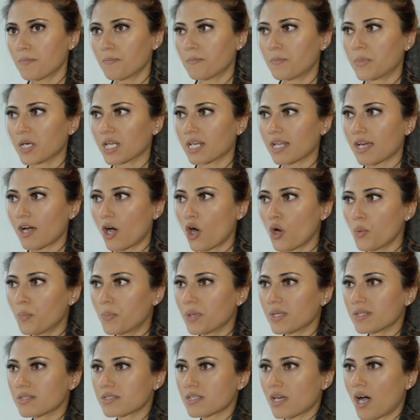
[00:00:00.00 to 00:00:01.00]
but
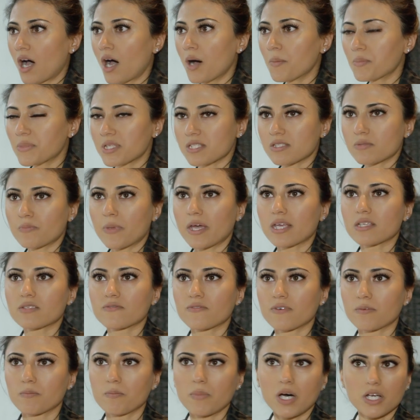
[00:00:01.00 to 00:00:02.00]
opens up the space
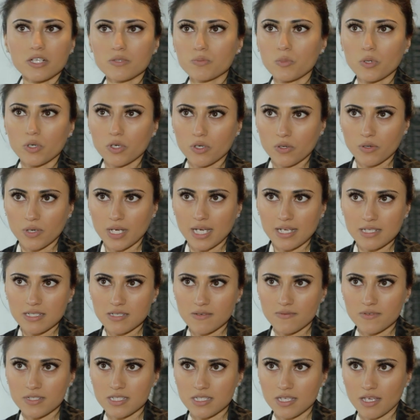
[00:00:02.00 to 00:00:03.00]
for much more
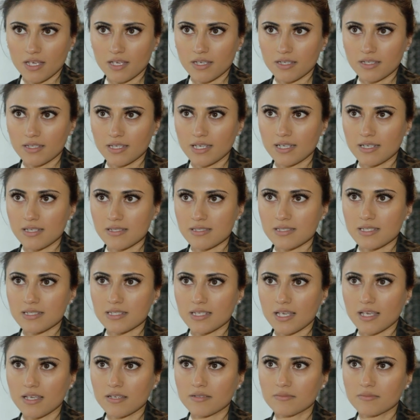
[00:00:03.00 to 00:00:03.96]
creativity in a city.